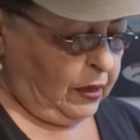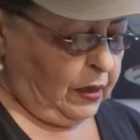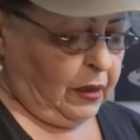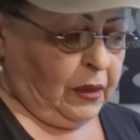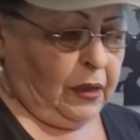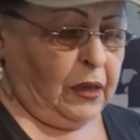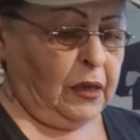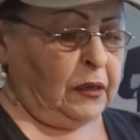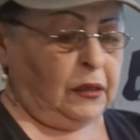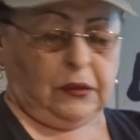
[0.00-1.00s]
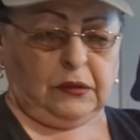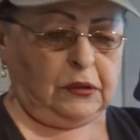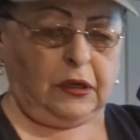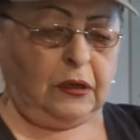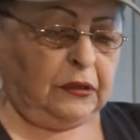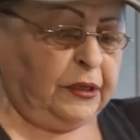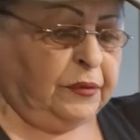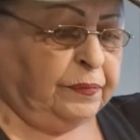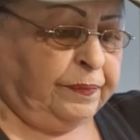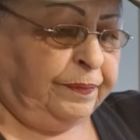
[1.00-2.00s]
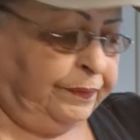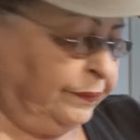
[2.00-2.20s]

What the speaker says: and let him